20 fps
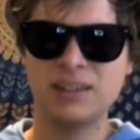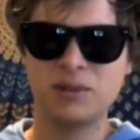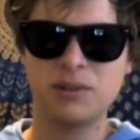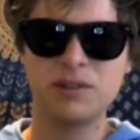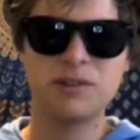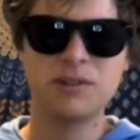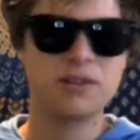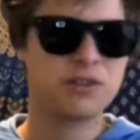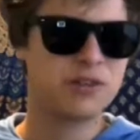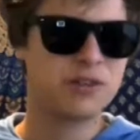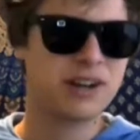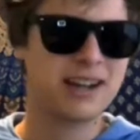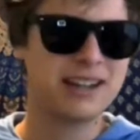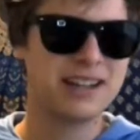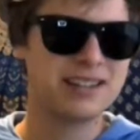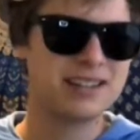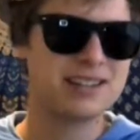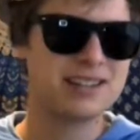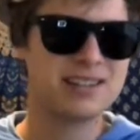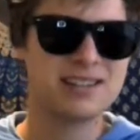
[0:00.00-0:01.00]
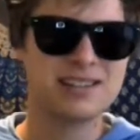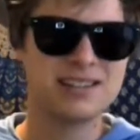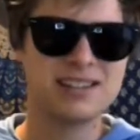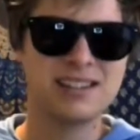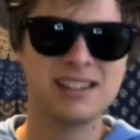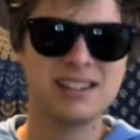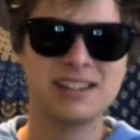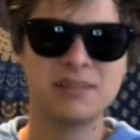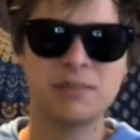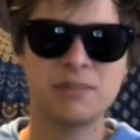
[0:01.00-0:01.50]
One of the dries.
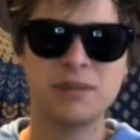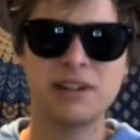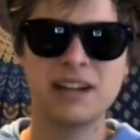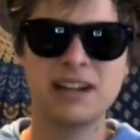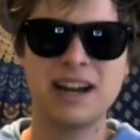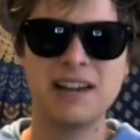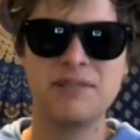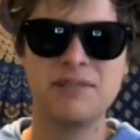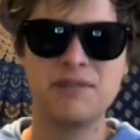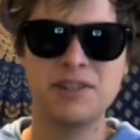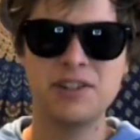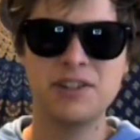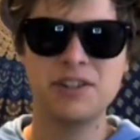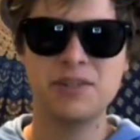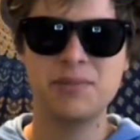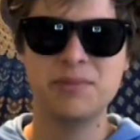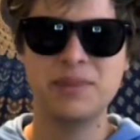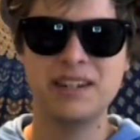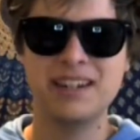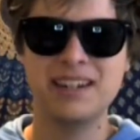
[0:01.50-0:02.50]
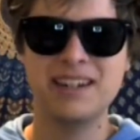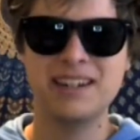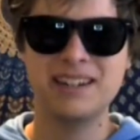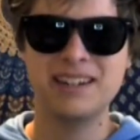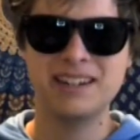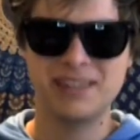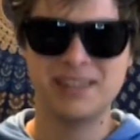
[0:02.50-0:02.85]
It's a pretty high VG blend.